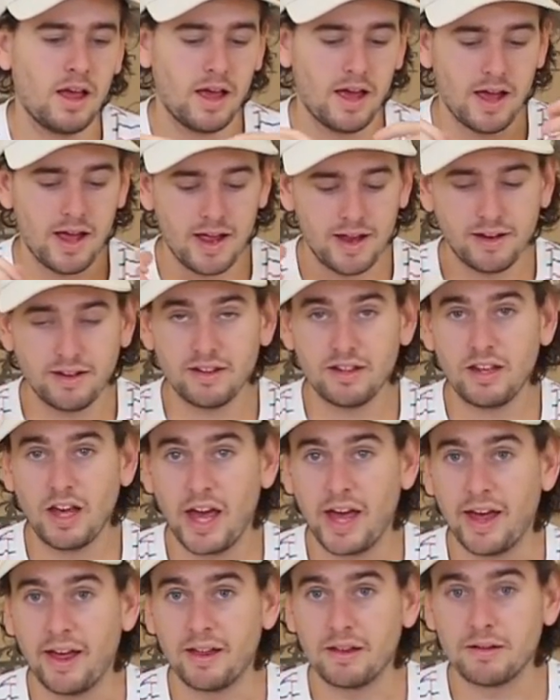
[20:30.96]
And
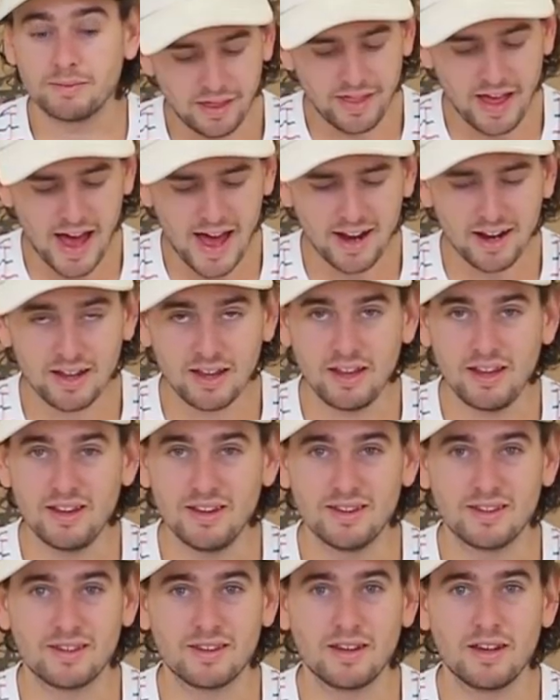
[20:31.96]
yeah, that
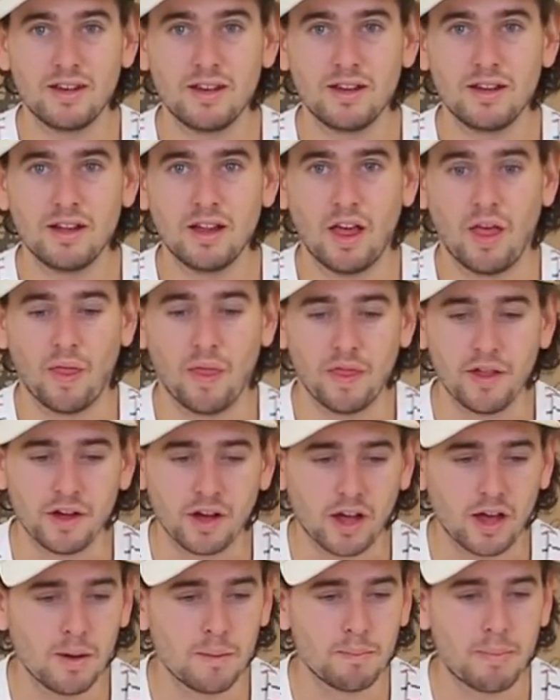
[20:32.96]
is
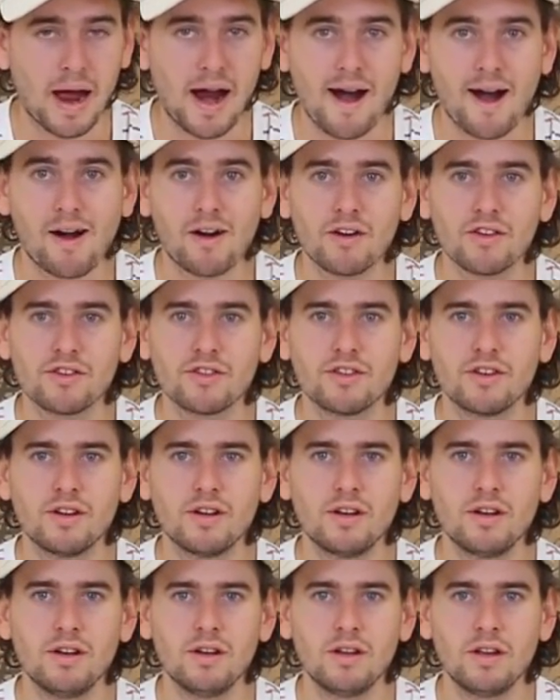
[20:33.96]
the
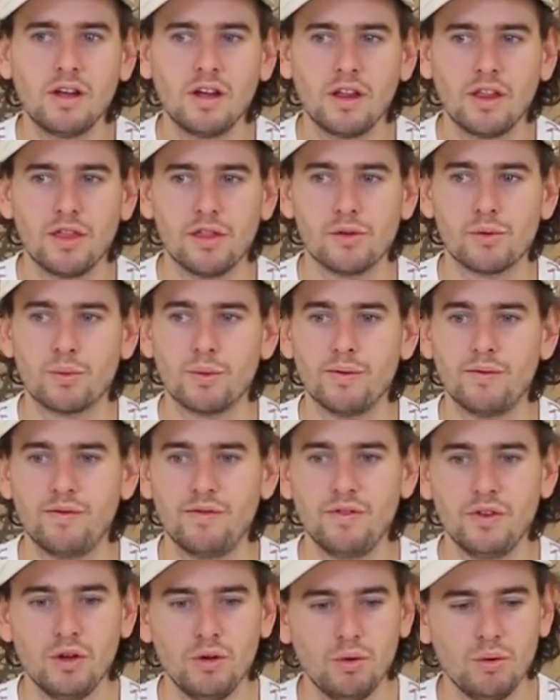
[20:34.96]
comparison, the
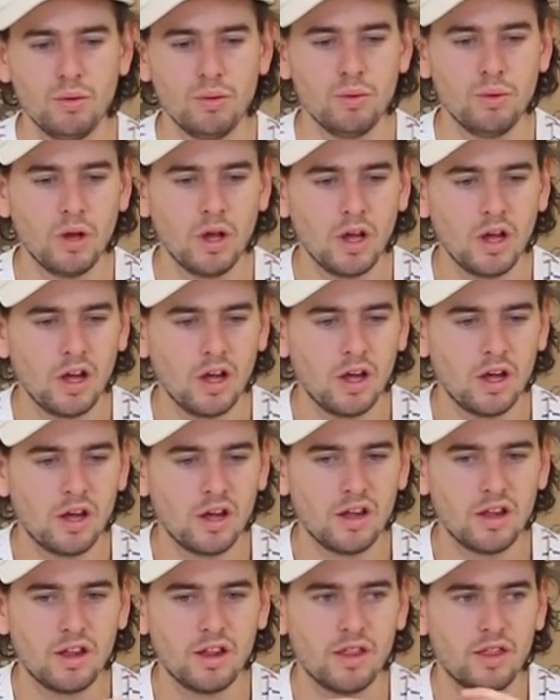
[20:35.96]
review,
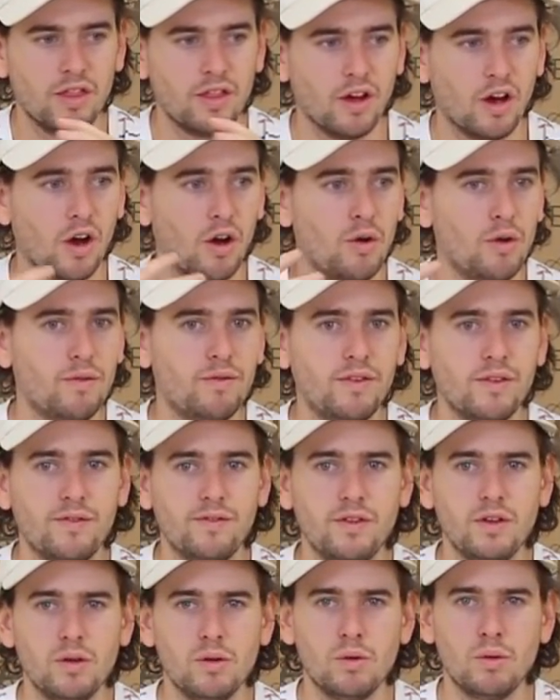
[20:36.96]
the
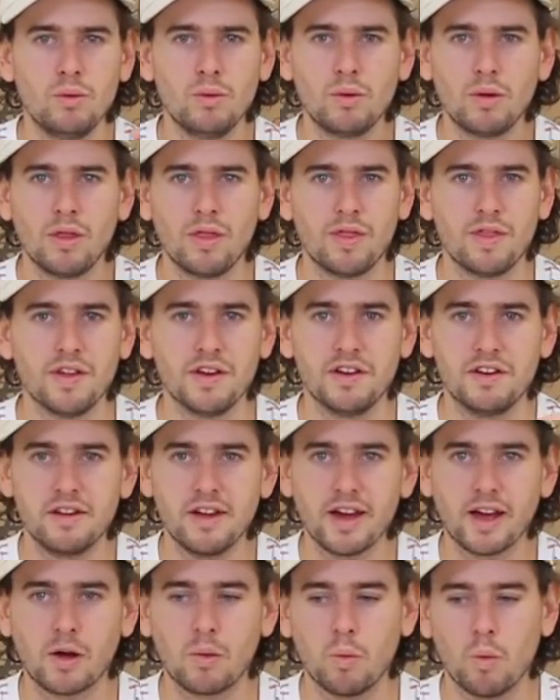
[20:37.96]
overview, the
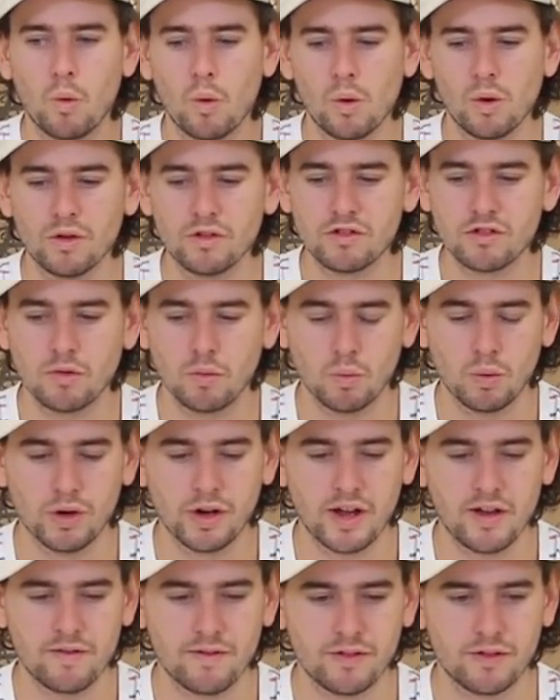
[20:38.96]
deck wars,
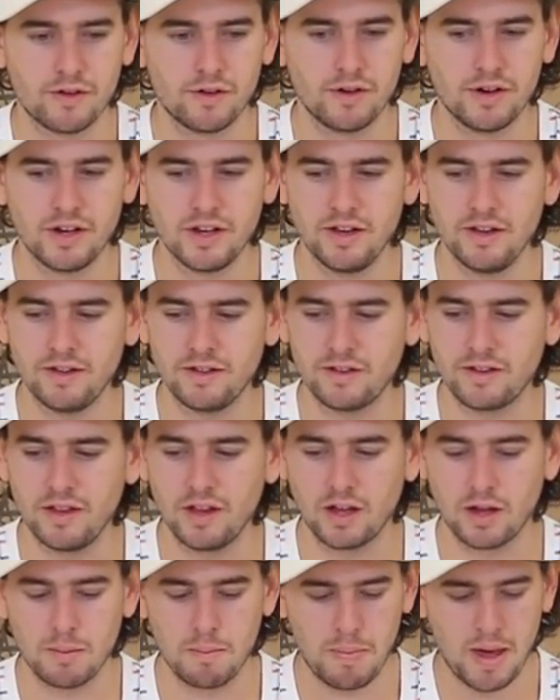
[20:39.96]
whatever it is,
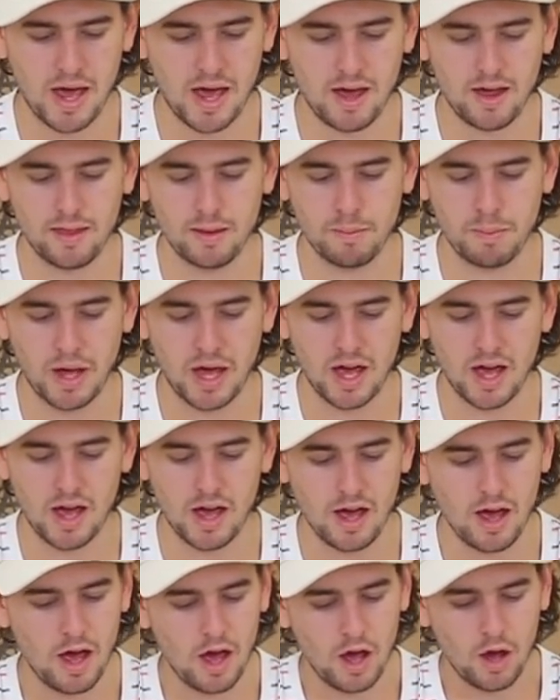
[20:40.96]
the compare the
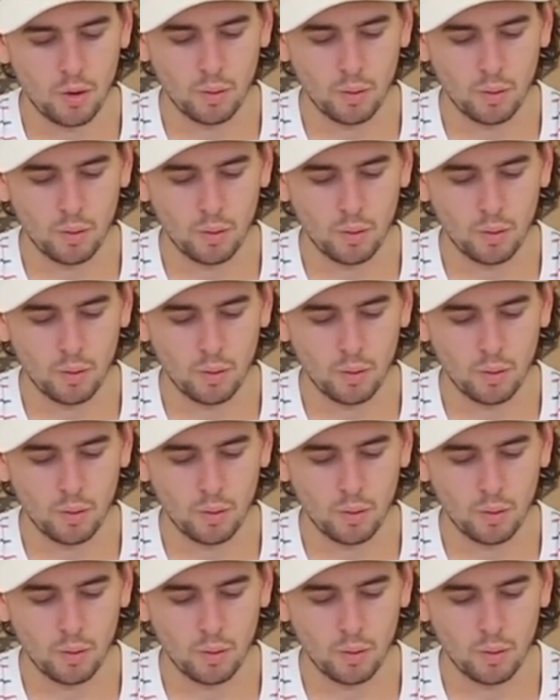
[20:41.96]
pair.